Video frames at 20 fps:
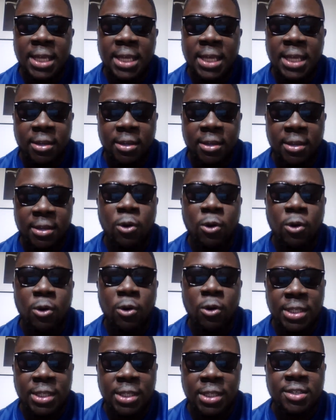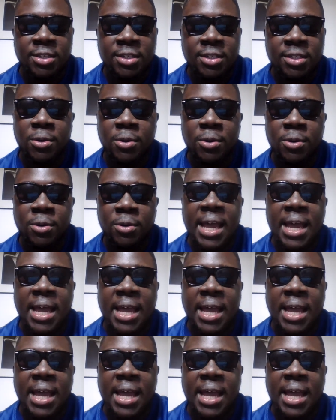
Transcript: oh, there's the Spurs that we know,